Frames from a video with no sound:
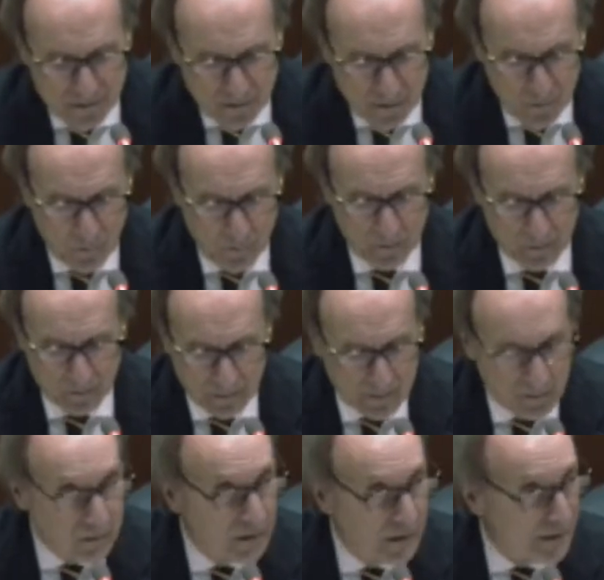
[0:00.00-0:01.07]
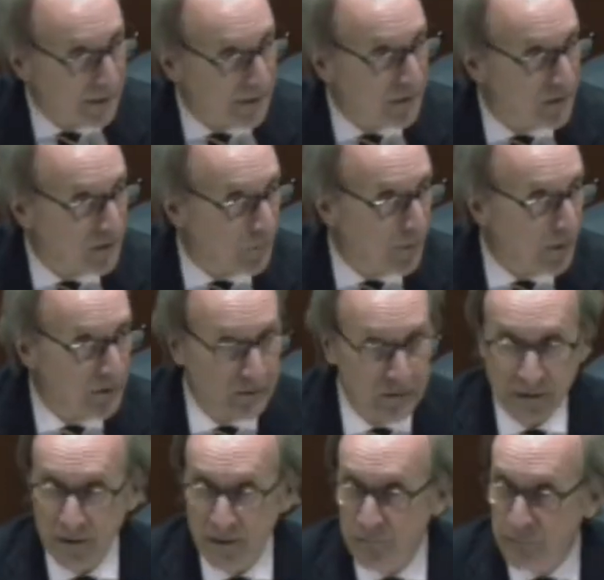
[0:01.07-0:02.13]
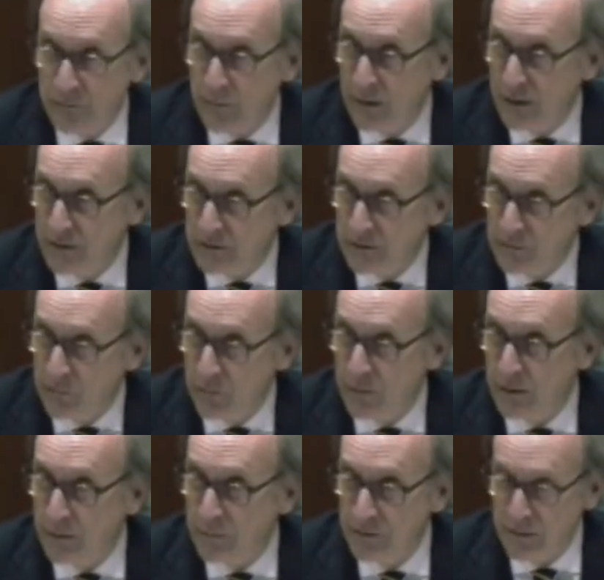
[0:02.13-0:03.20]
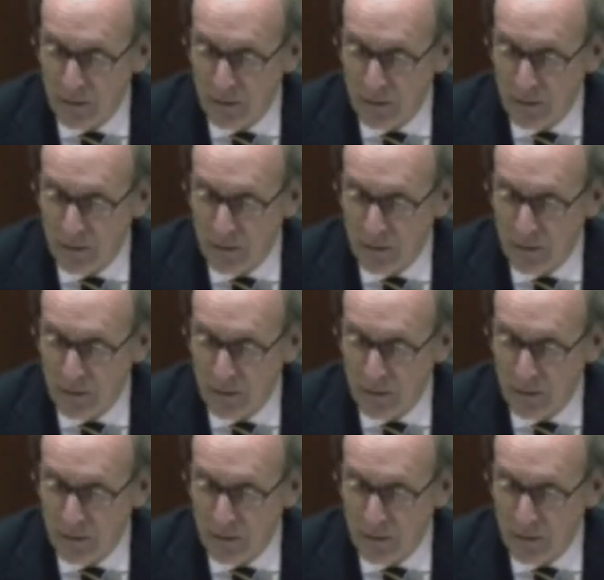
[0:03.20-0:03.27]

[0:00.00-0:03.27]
so little independent information for him to